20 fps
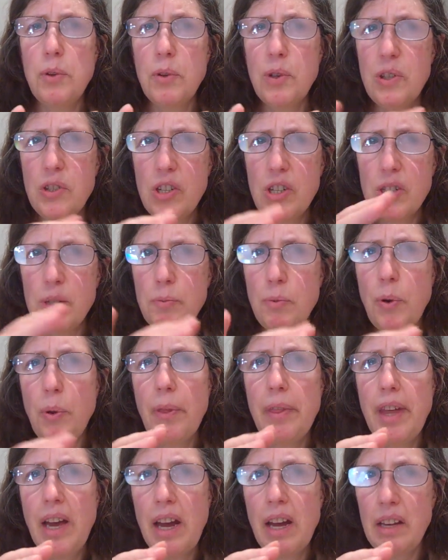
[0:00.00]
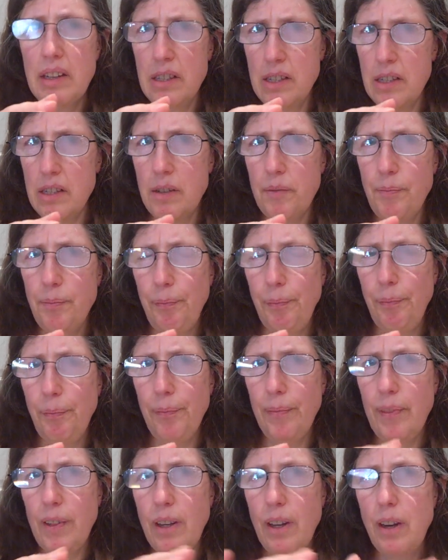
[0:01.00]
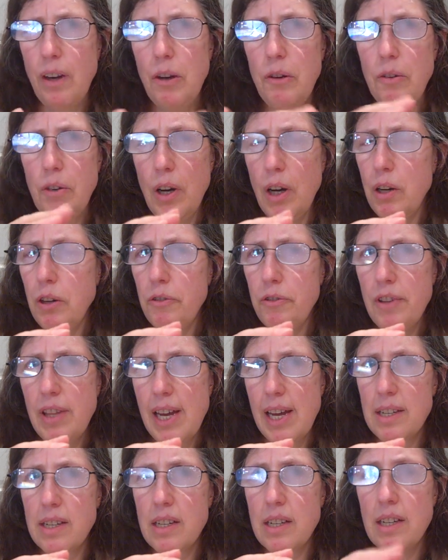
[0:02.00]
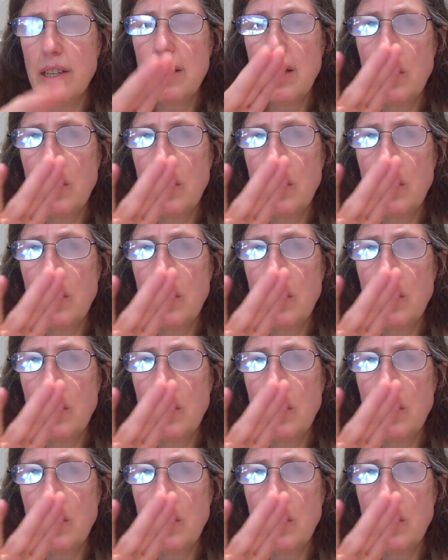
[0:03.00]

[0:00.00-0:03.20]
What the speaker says: you can just put that over that eye.